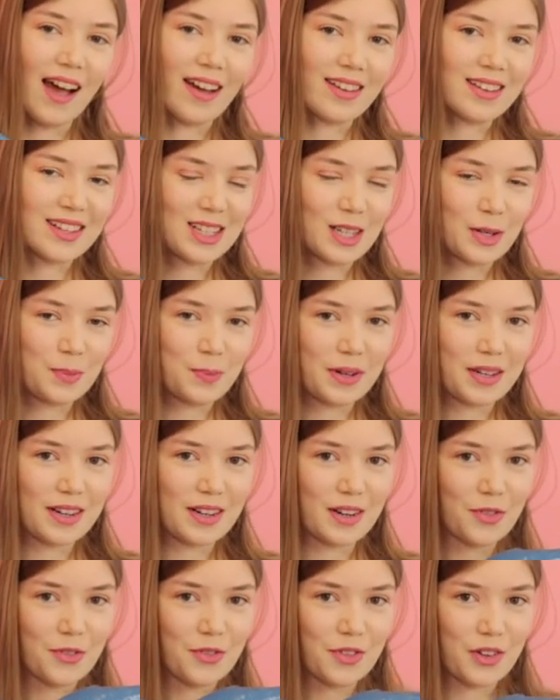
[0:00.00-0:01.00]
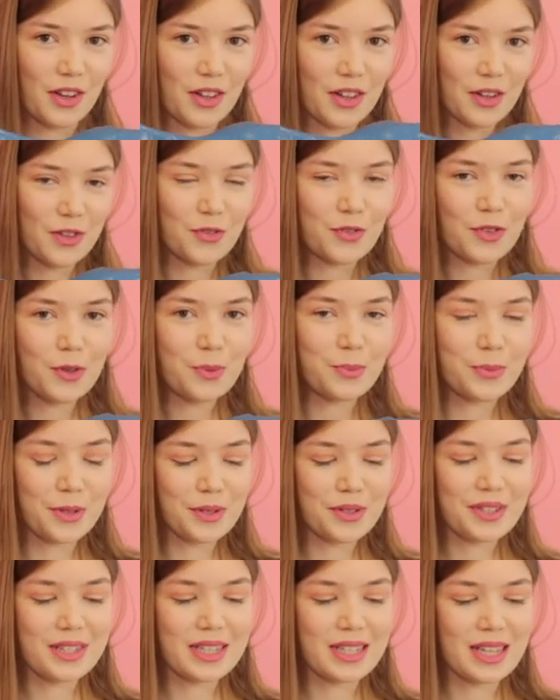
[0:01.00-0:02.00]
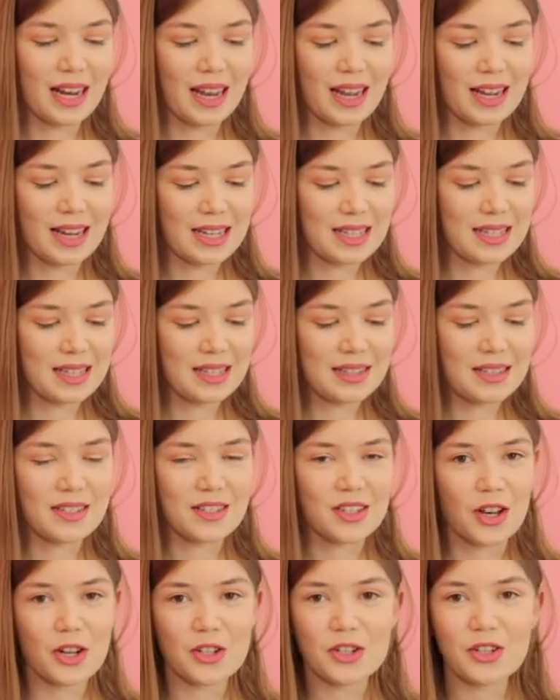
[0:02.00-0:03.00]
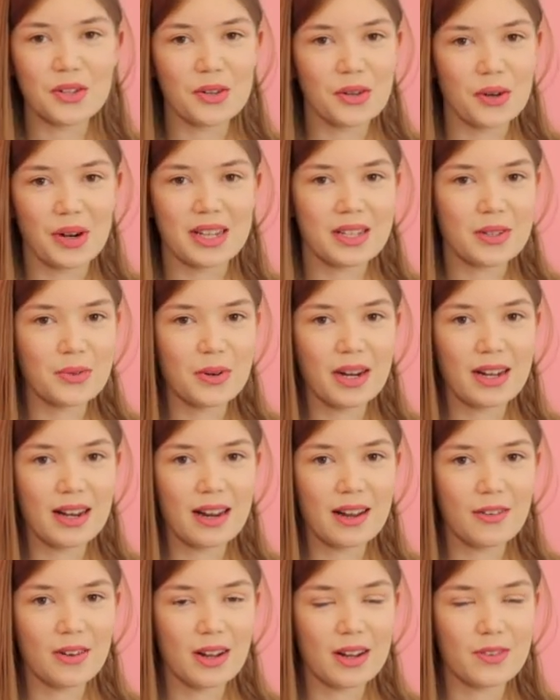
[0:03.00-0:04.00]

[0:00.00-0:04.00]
another pair of colorful boots. Like it's such a trend right now.